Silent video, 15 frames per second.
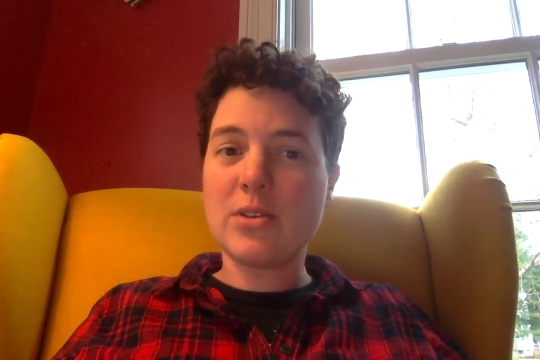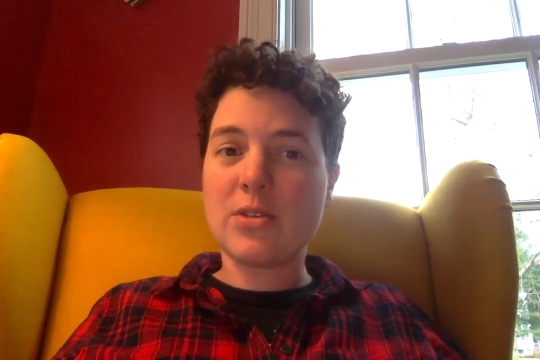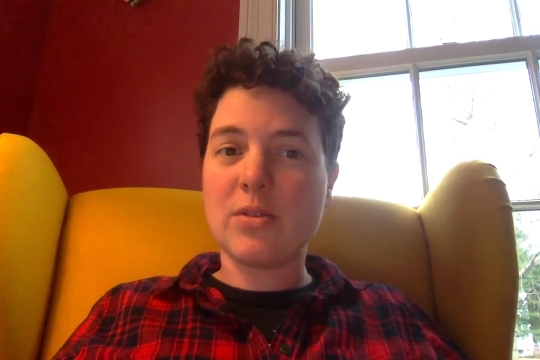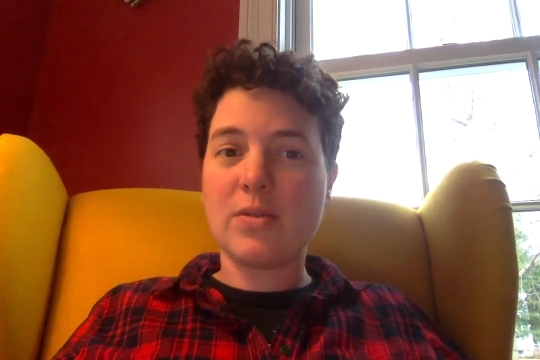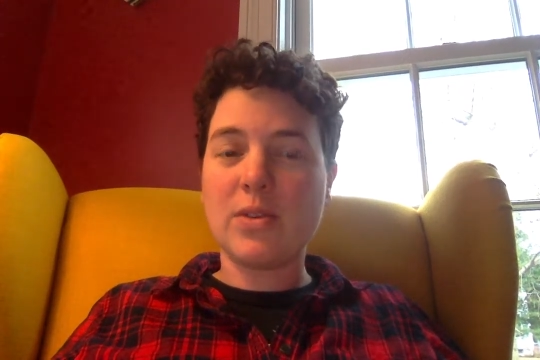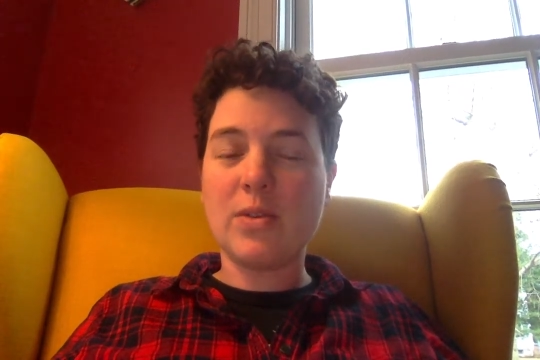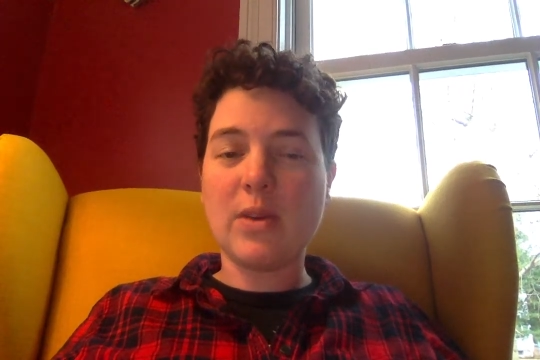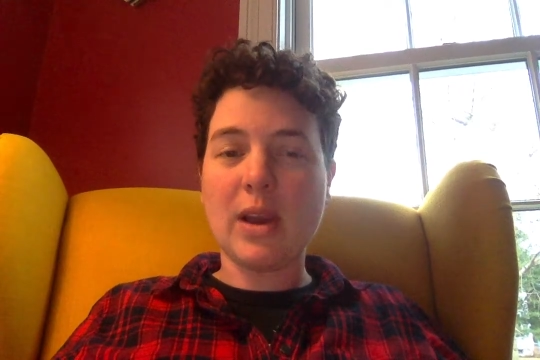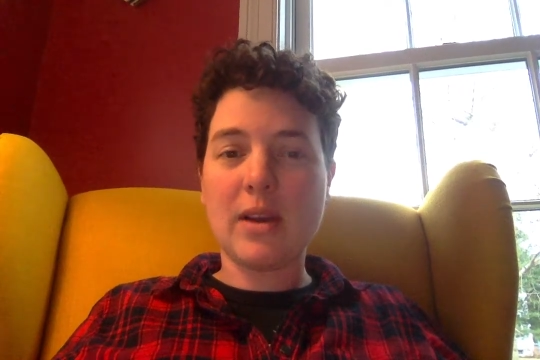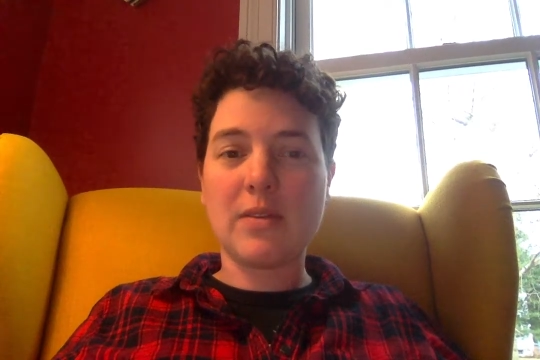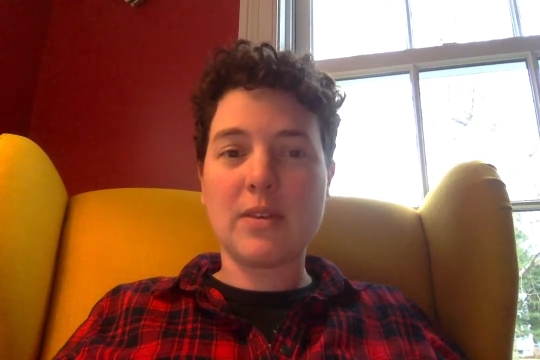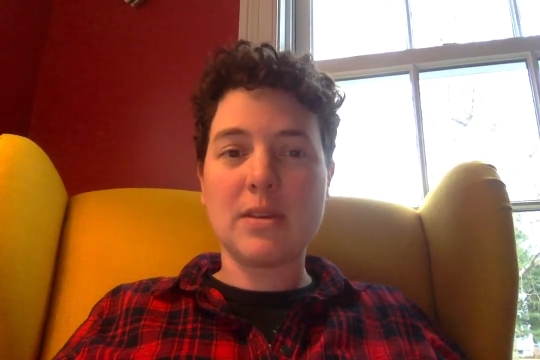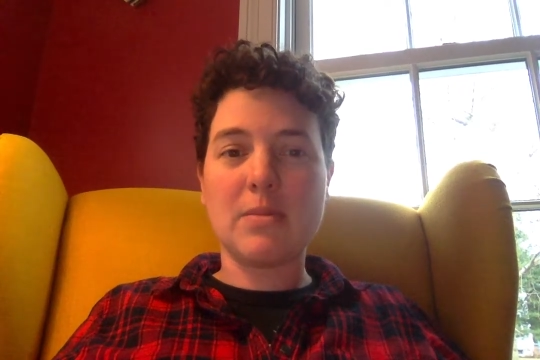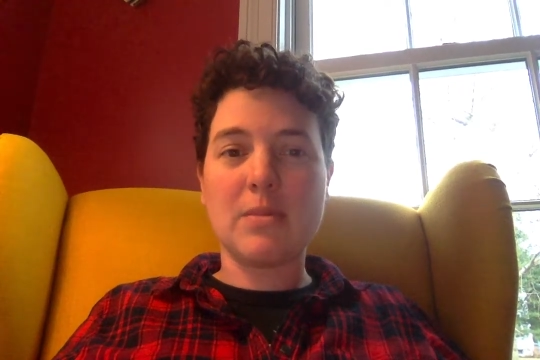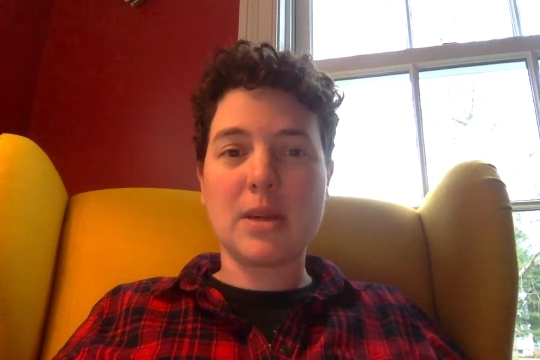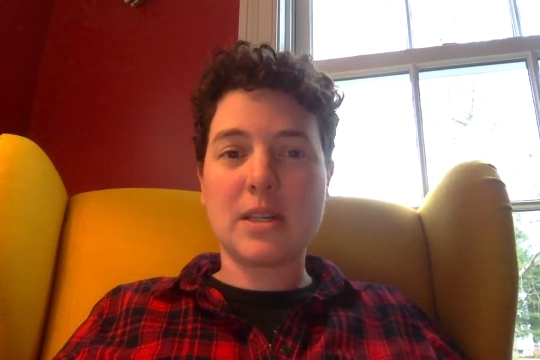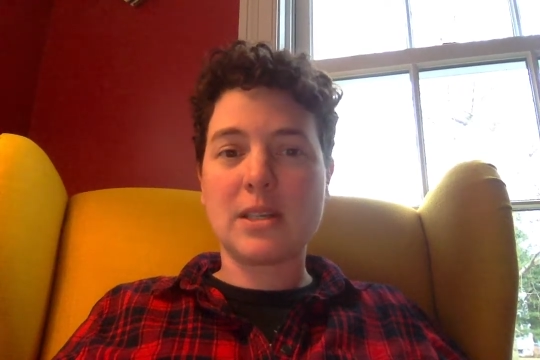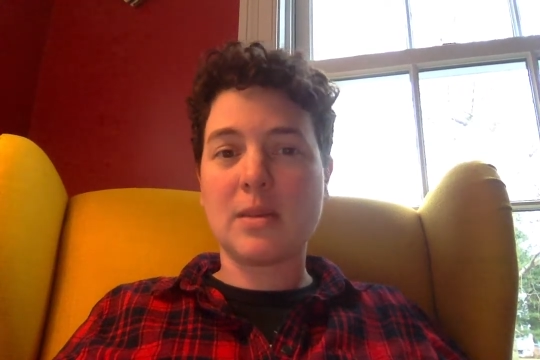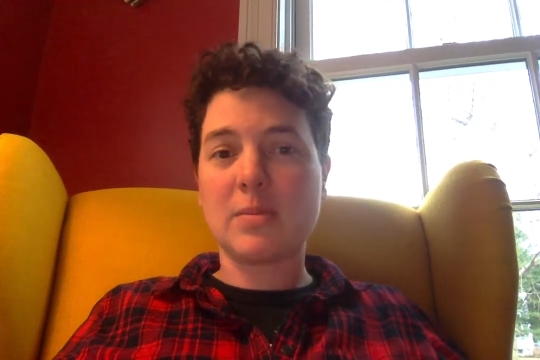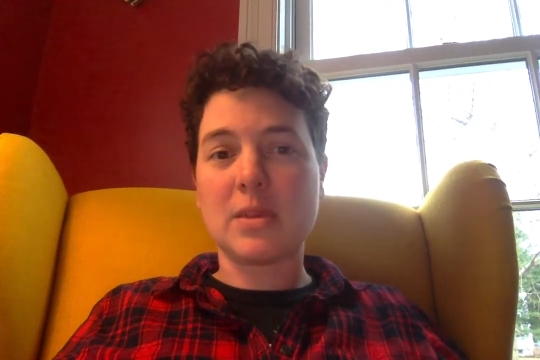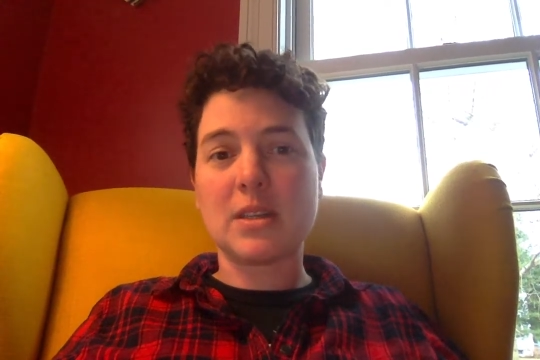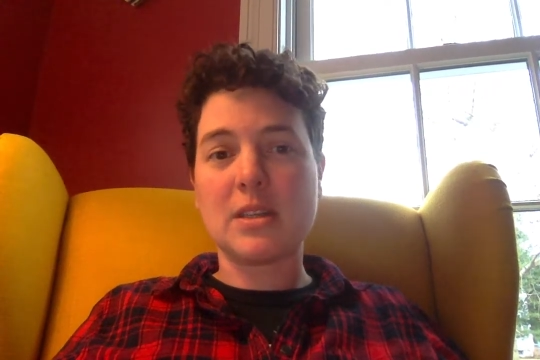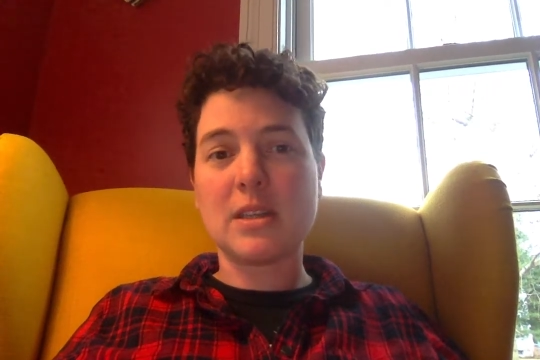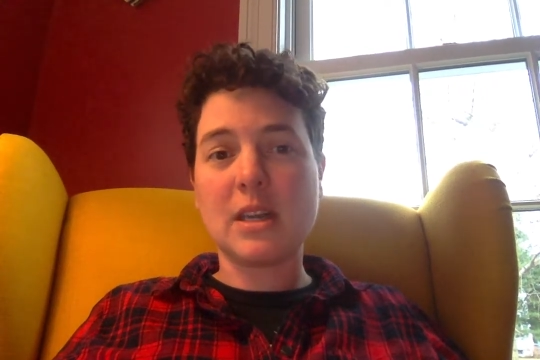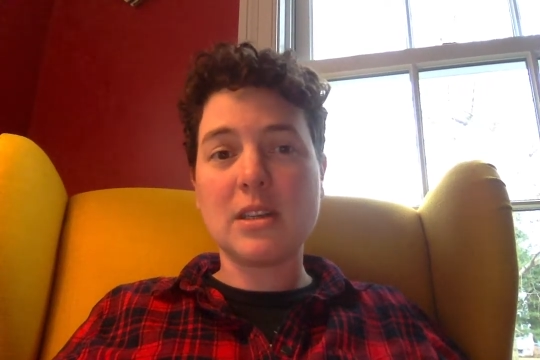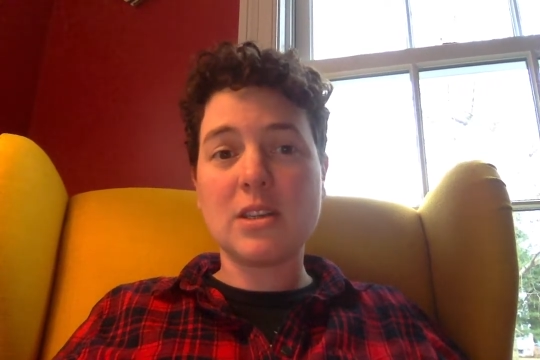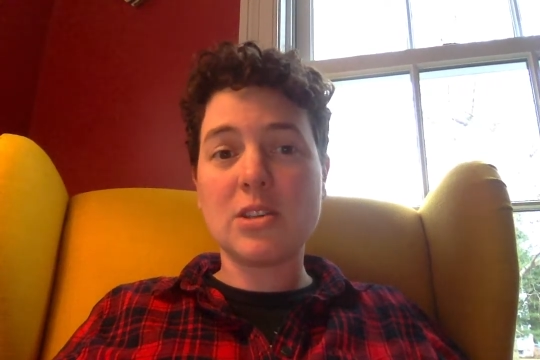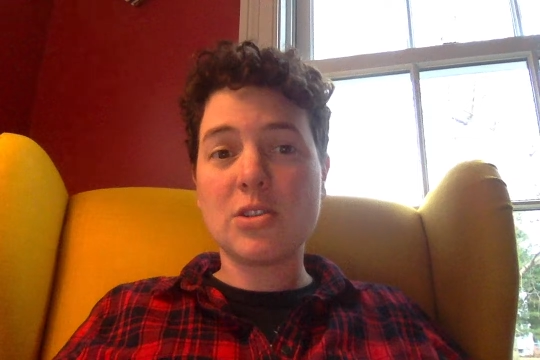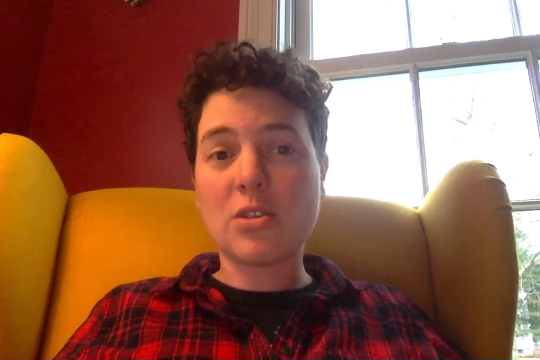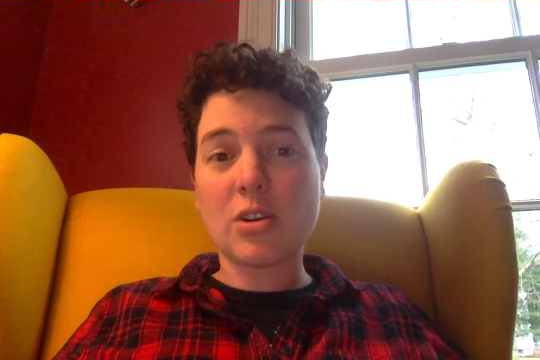So if you haven't mixed up the
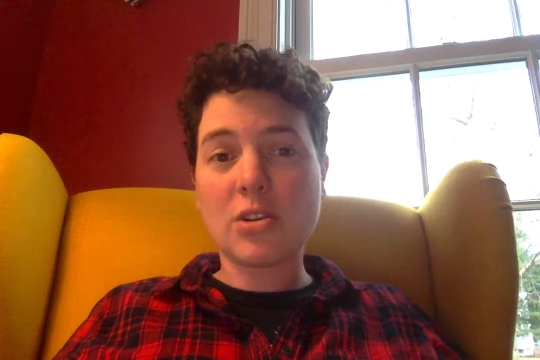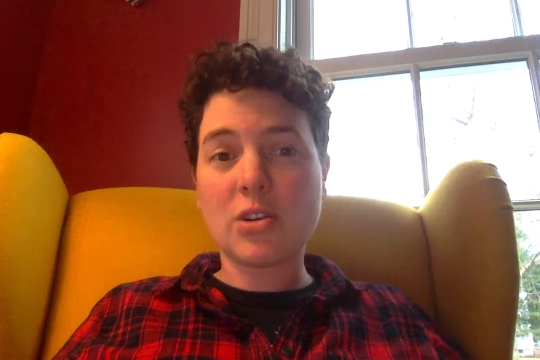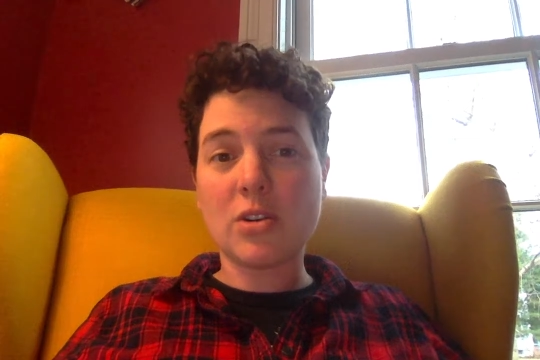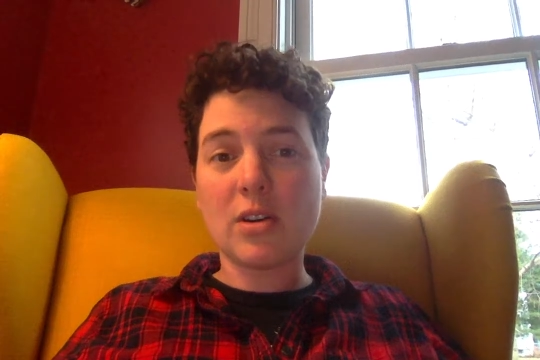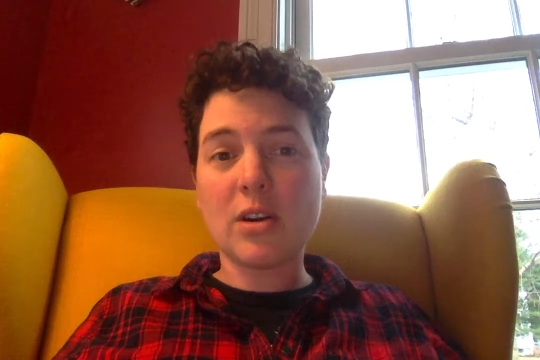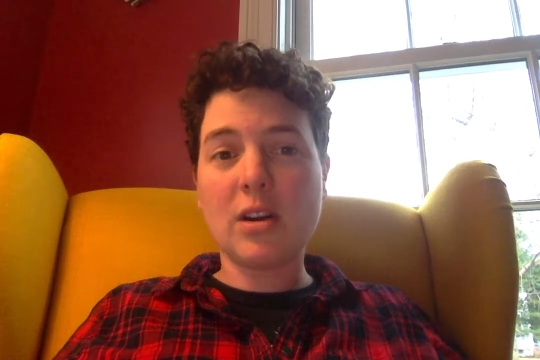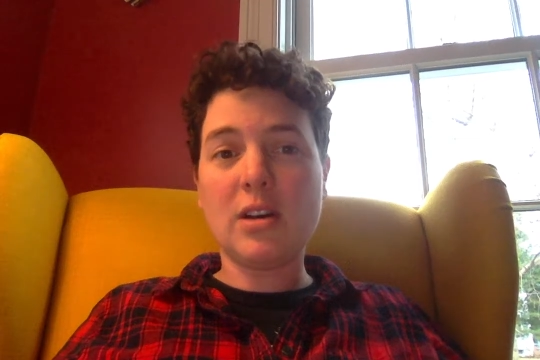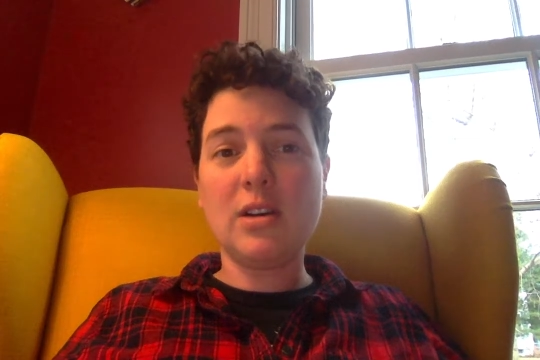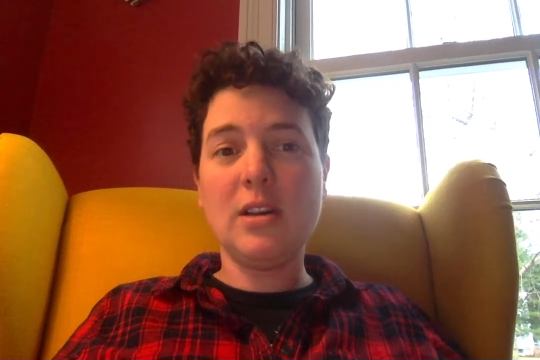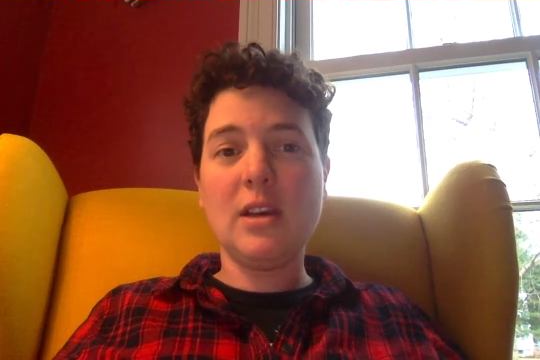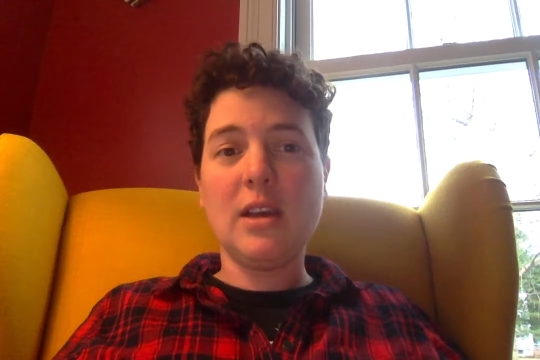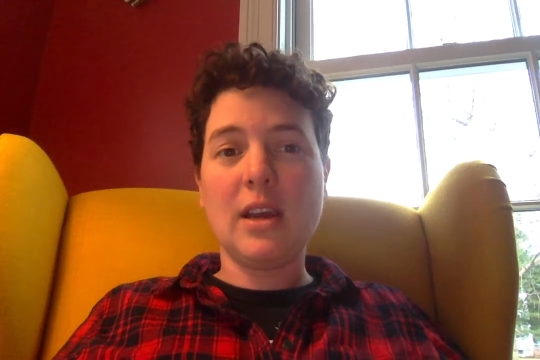sentence structure at all,